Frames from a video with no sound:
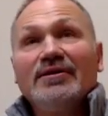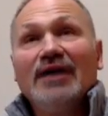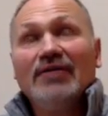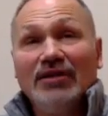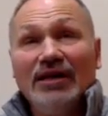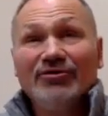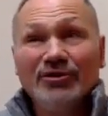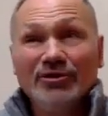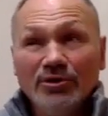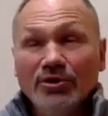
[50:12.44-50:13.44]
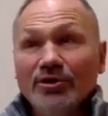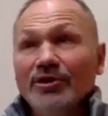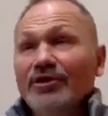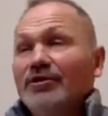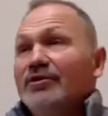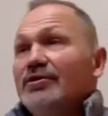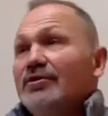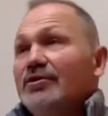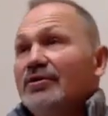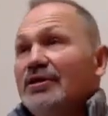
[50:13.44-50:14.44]
I've left the Lord.
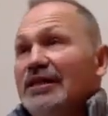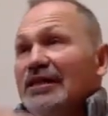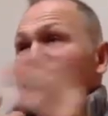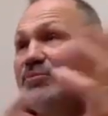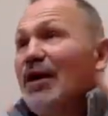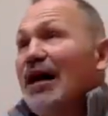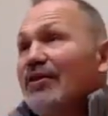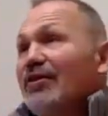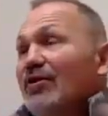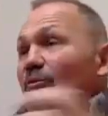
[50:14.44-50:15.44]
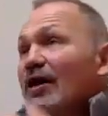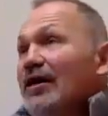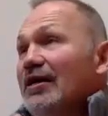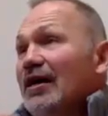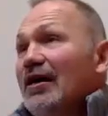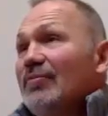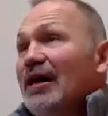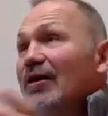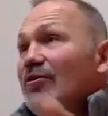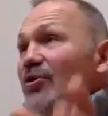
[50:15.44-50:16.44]
He's back there waiting. I'm
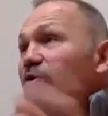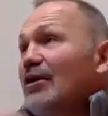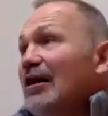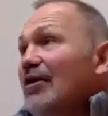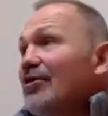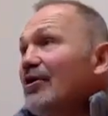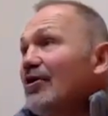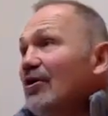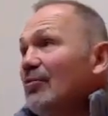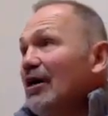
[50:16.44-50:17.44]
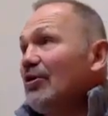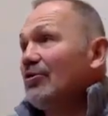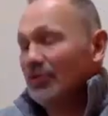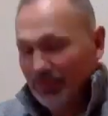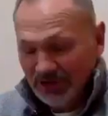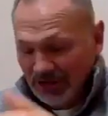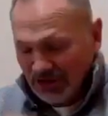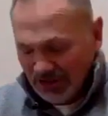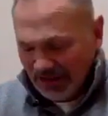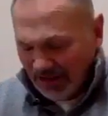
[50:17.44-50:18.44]
now going out there on my own, a
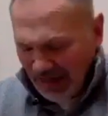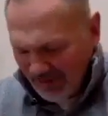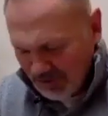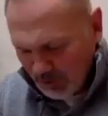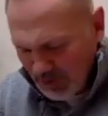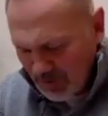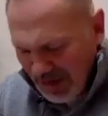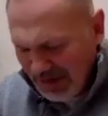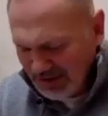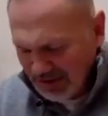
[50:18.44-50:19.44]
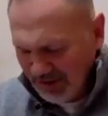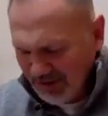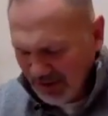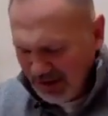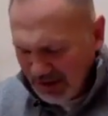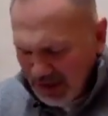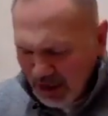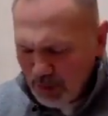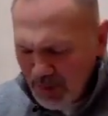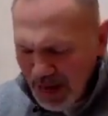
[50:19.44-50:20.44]
position that I'll have to repent of,
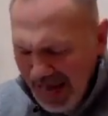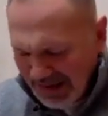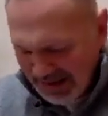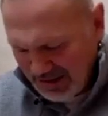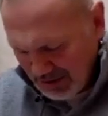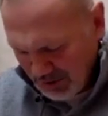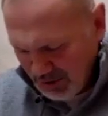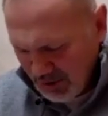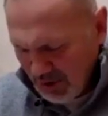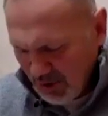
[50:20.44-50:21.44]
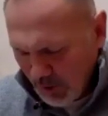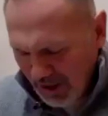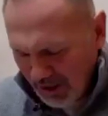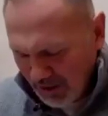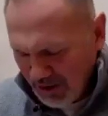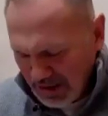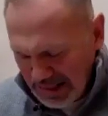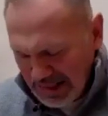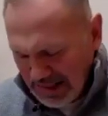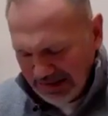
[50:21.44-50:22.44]
come back to where
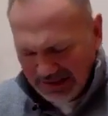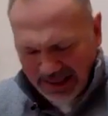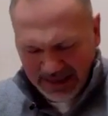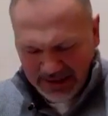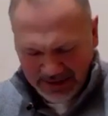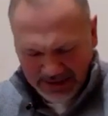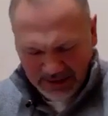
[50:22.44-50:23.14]
he is at.